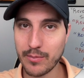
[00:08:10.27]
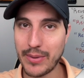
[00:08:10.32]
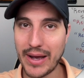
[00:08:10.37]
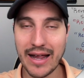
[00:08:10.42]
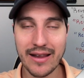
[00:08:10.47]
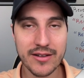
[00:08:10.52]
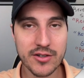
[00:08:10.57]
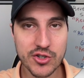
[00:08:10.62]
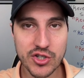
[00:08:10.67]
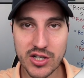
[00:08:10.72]

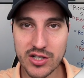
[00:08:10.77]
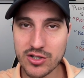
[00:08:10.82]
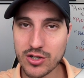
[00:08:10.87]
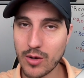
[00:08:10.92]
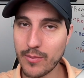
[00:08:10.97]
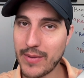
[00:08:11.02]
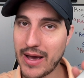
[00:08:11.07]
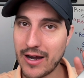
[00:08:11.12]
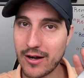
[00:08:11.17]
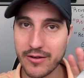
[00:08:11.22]
Balance sheets
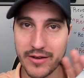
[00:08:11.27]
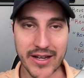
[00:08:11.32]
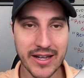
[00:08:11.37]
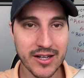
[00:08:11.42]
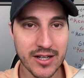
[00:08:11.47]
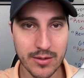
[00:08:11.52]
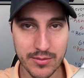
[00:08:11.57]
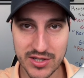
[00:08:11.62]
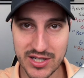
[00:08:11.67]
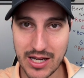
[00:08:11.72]
don't matter.
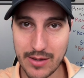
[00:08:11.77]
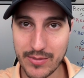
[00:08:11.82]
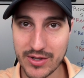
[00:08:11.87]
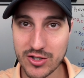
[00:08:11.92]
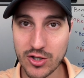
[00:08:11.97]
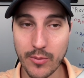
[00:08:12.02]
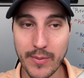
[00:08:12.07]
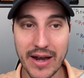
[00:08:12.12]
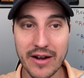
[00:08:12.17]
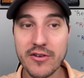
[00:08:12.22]
Income statements
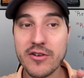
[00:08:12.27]
don't matter.